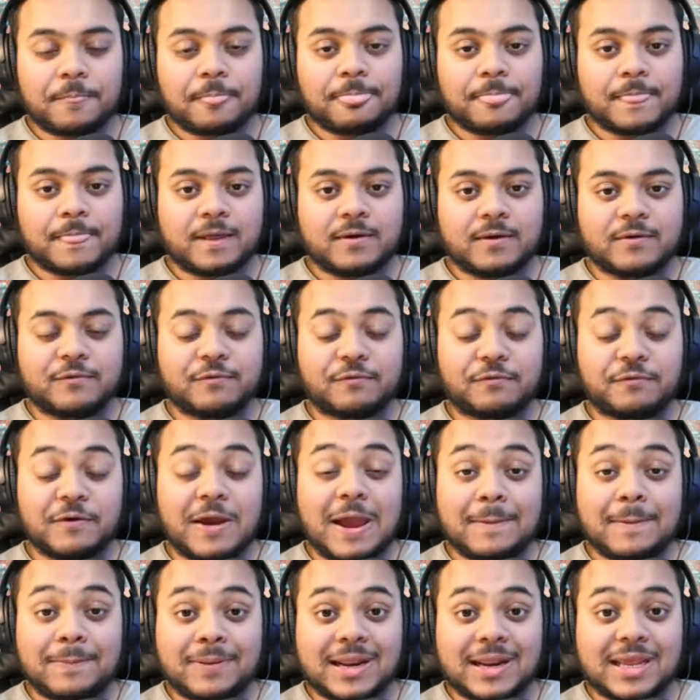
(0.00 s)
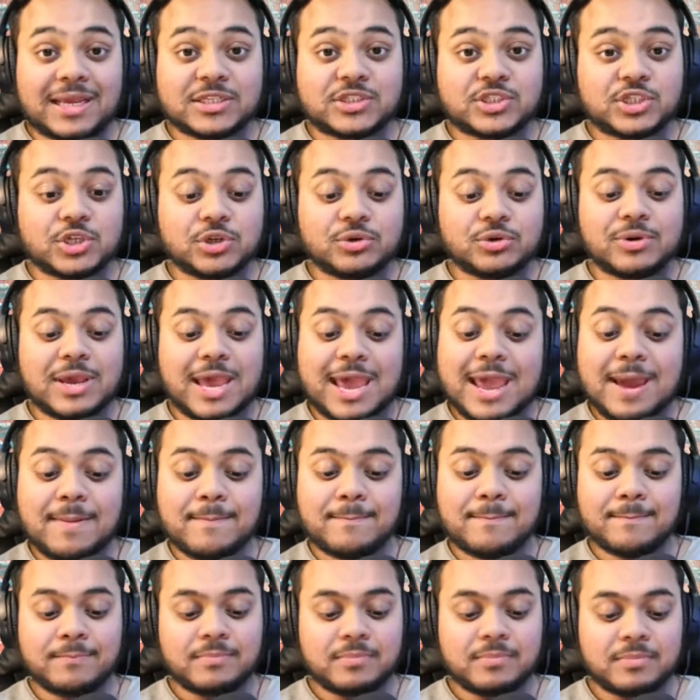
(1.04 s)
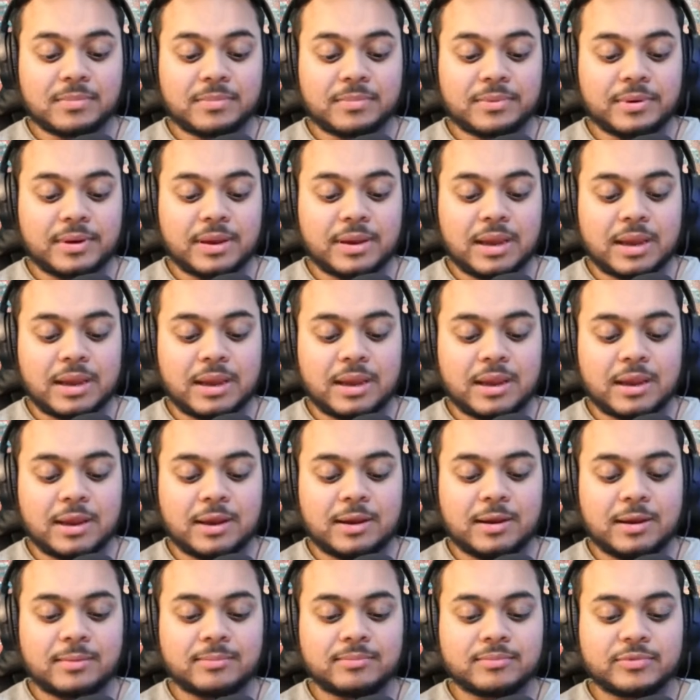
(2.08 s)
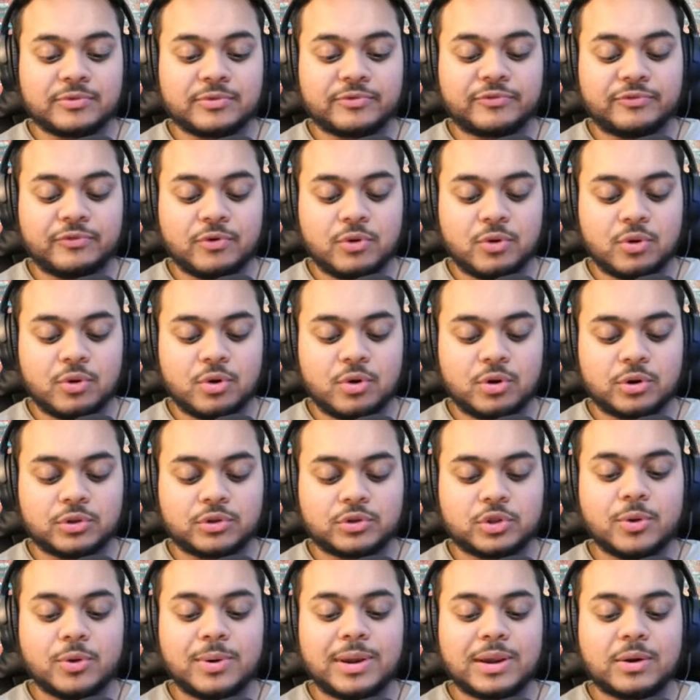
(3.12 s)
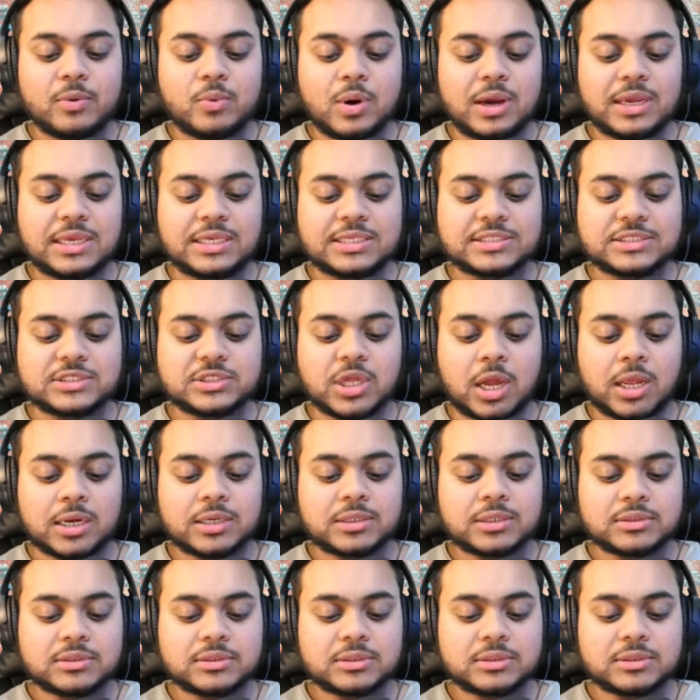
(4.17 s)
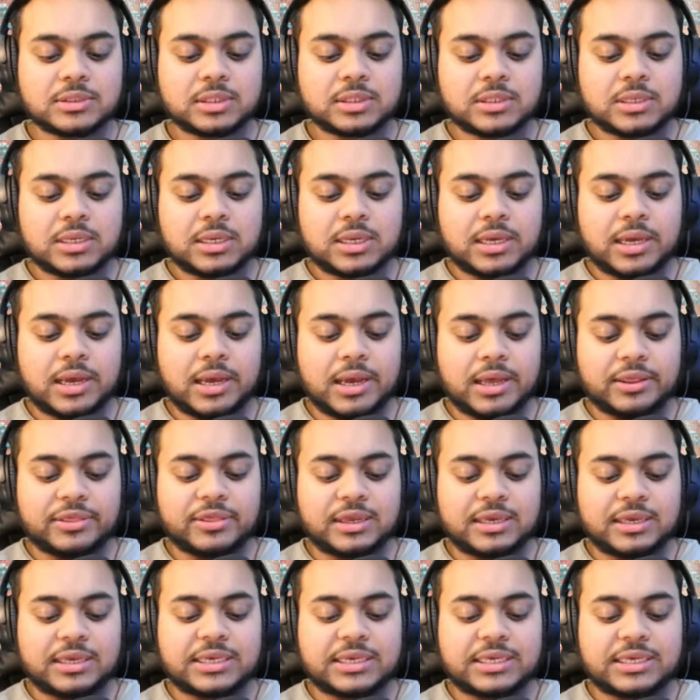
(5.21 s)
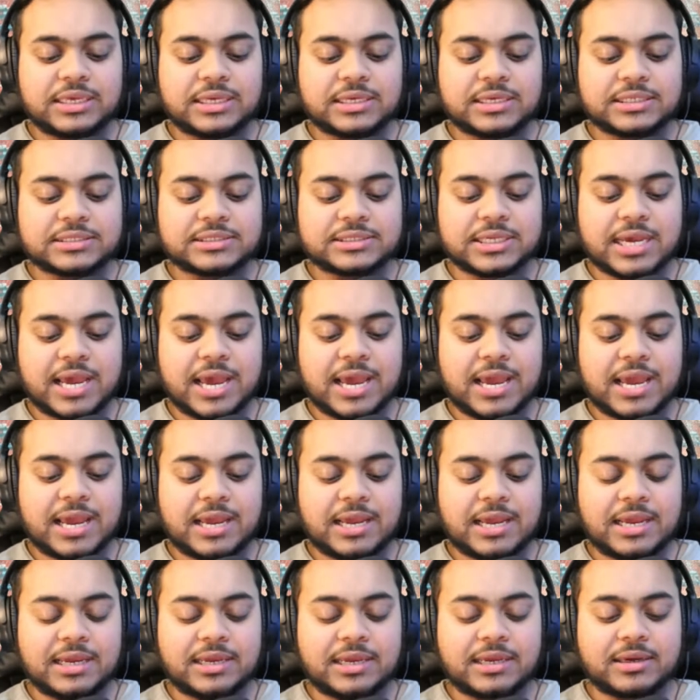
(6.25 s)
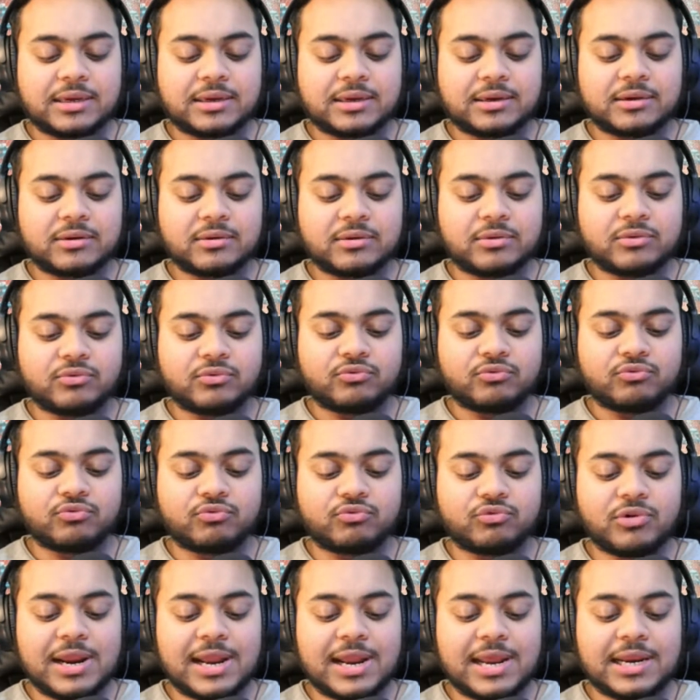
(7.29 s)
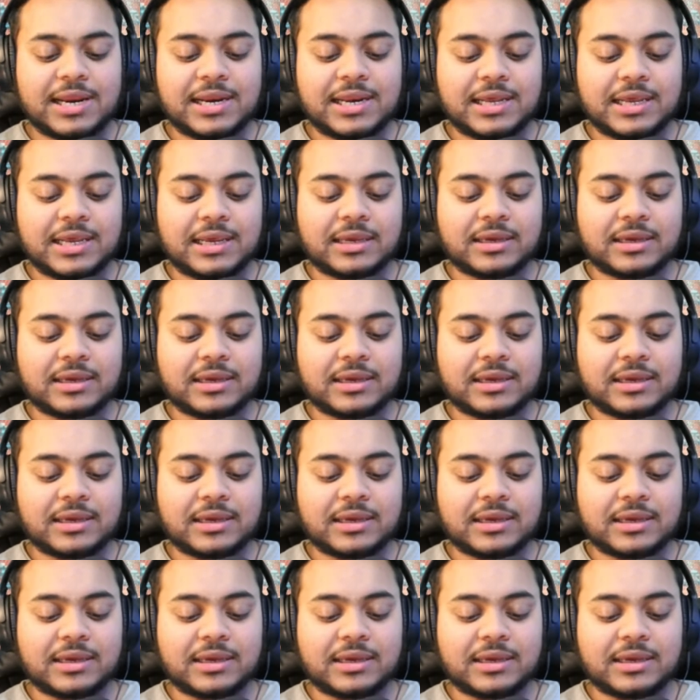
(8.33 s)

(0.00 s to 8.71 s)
fair play to him for doing what he's done. I think he is a really